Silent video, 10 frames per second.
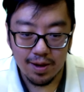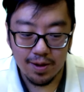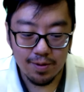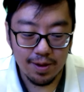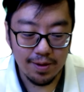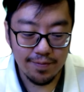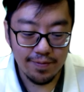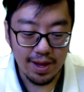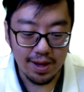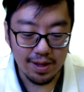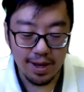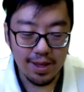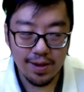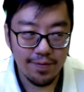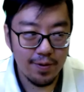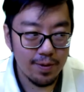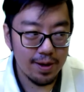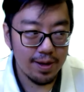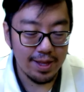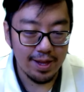You know, if like the
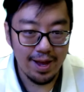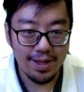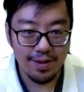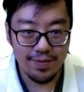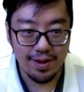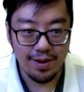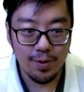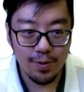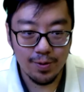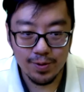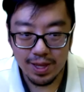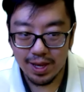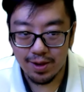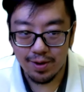interviewer at the end of the whole thing,